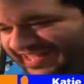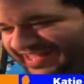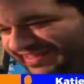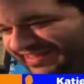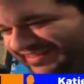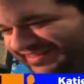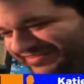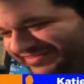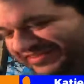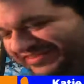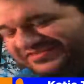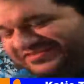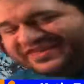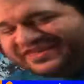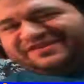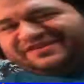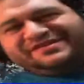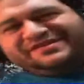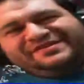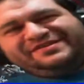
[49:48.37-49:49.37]
Yeah, I was going to
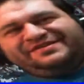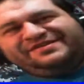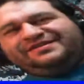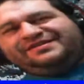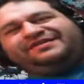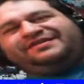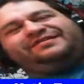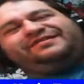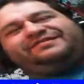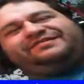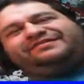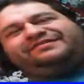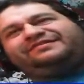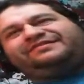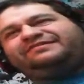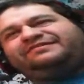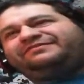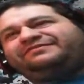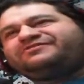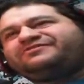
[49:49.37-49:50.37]
say.
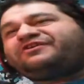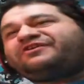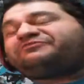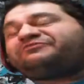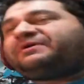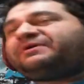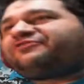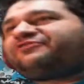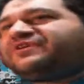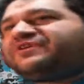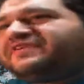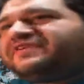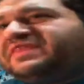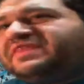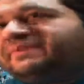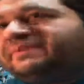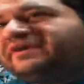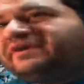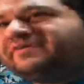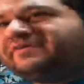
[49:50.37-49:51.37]
Especially if
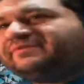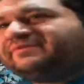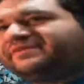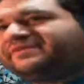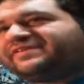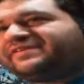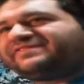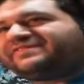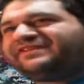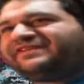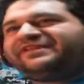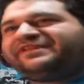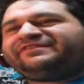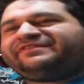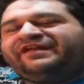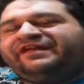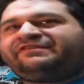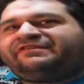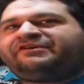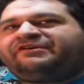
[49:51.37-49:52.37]
in the
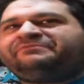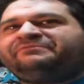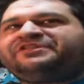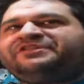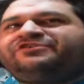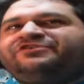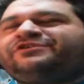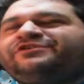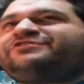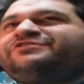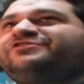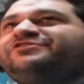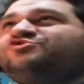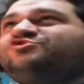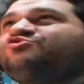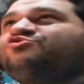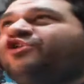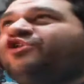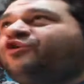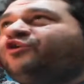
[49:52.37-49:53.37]
paranormal, I mean, you either
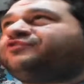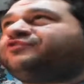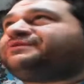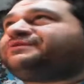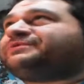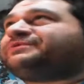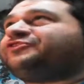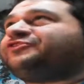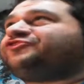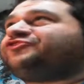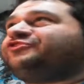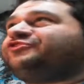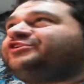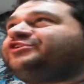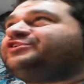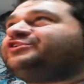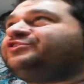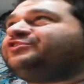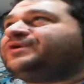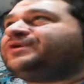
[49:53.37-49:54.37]
know the person
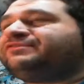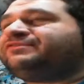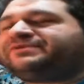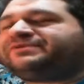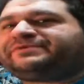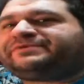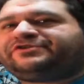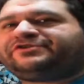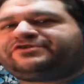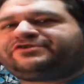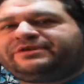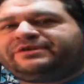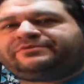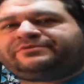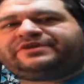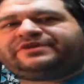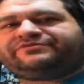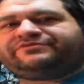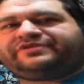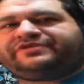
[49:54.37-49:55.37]
or you know of the person, I
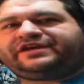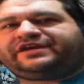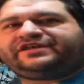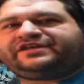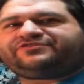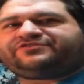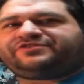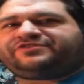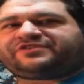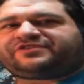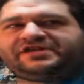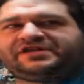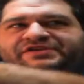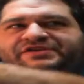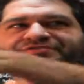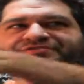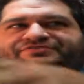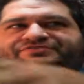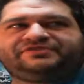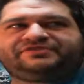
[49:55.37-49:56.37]
believe. Like, it's just
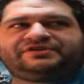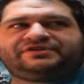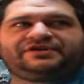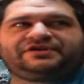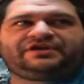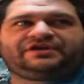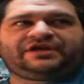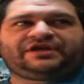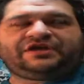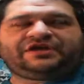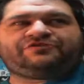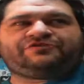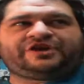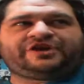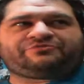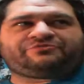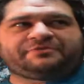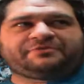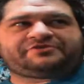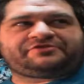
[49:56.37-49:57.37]
kind of, even
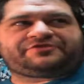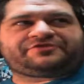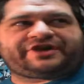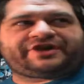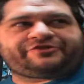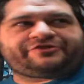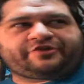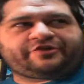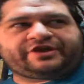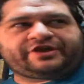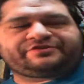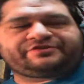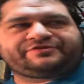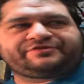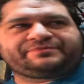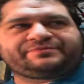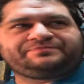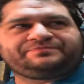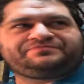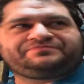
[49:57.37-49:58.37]
as much as I try
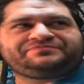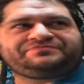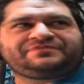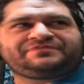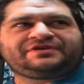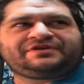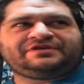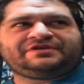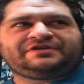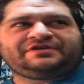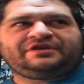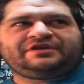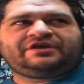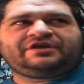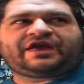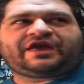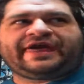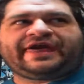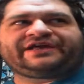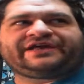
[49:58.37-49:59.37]
to
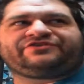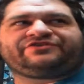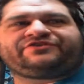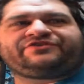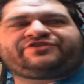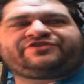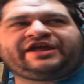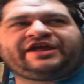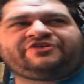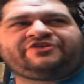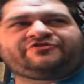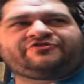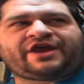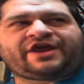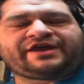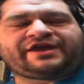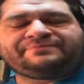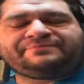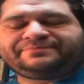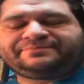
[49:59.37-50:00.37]
exit stage right.